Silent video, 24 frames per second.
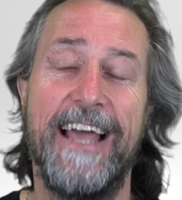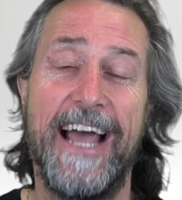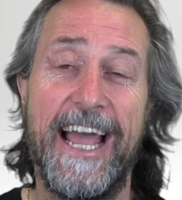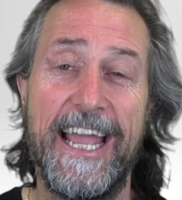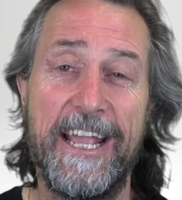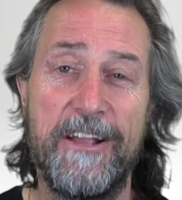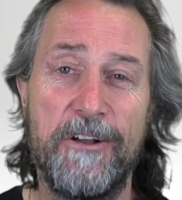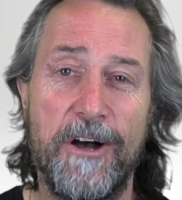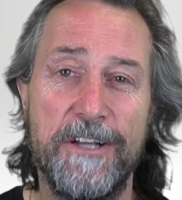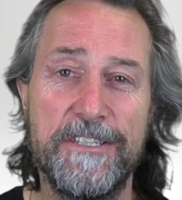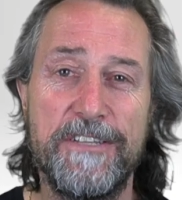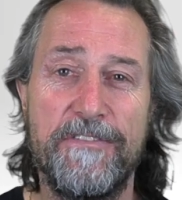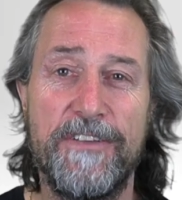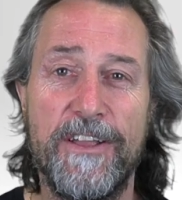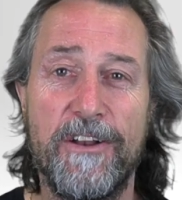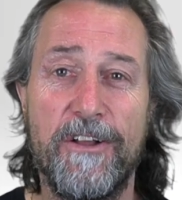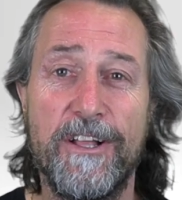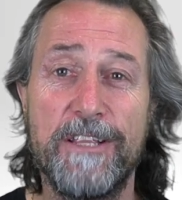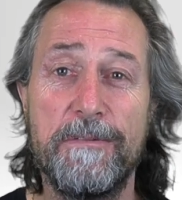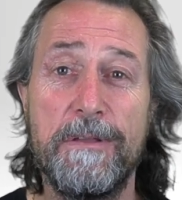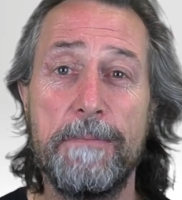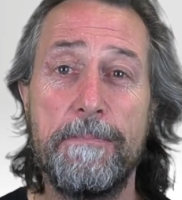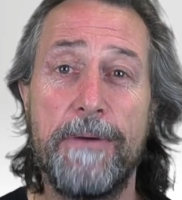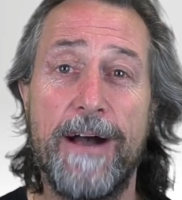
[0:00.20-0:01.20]
Hey guys, if you'd
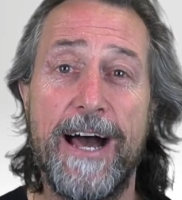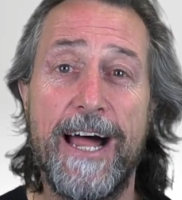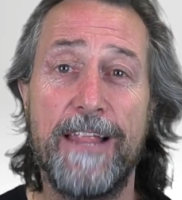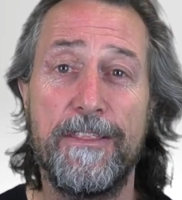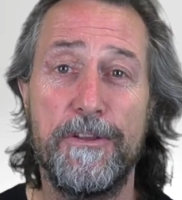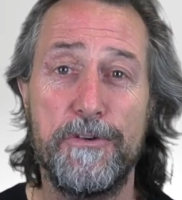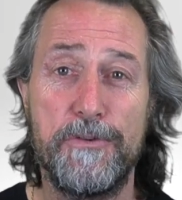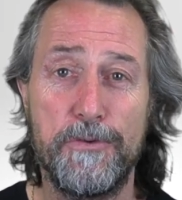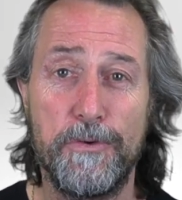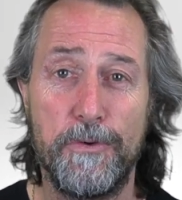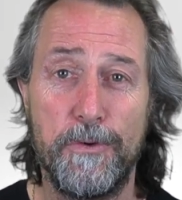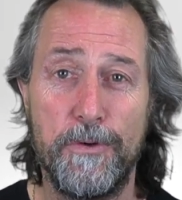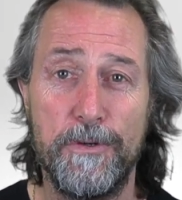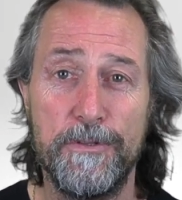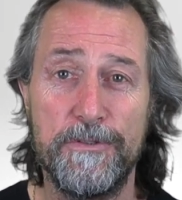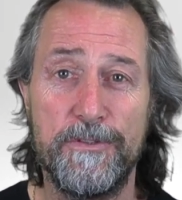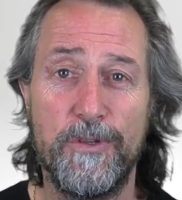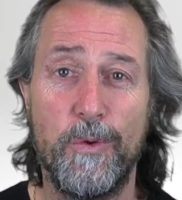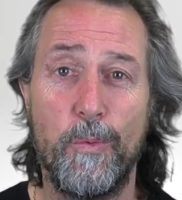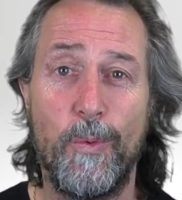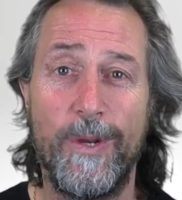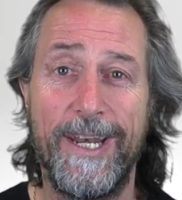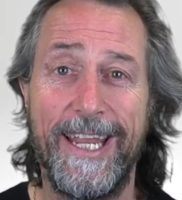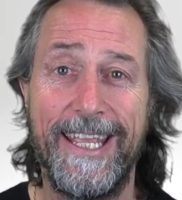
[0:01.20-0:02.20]
like to be part of the draw
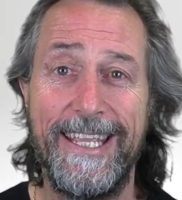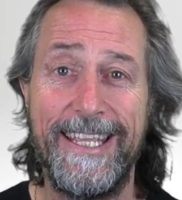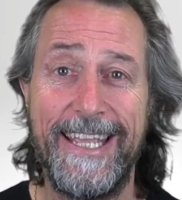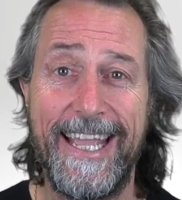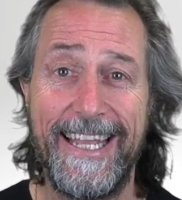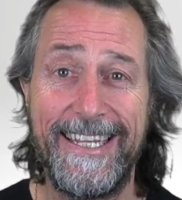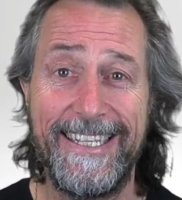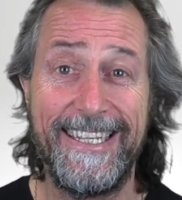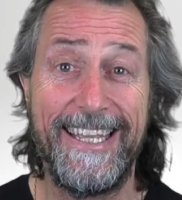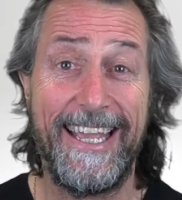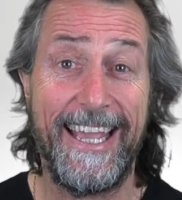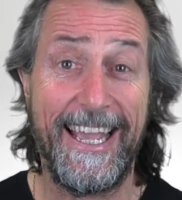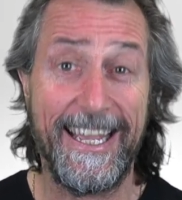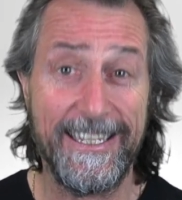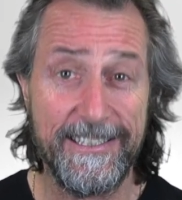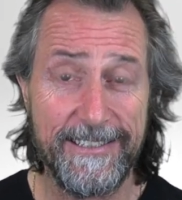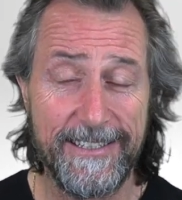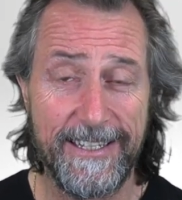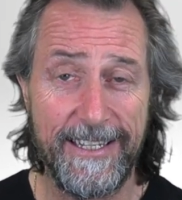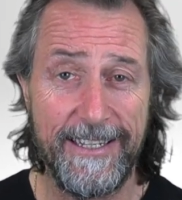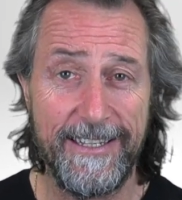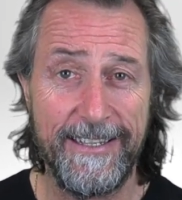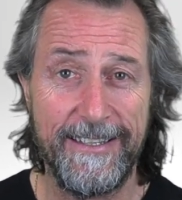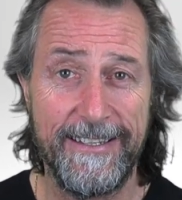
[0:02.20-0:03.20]
to win a Yeti
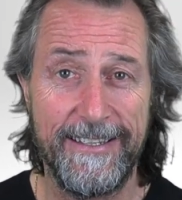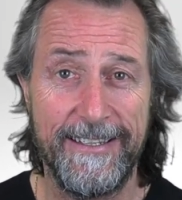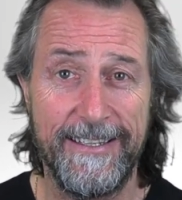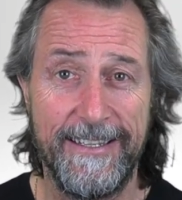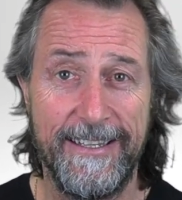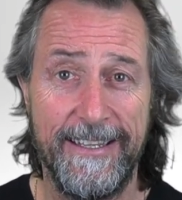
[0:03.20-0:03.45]
Esky,